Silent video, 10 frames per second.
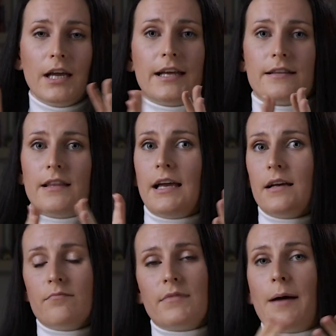
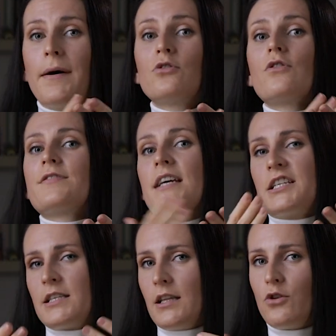the amount of
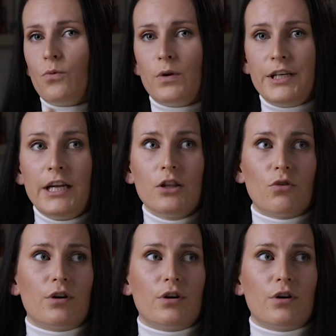session that you will need,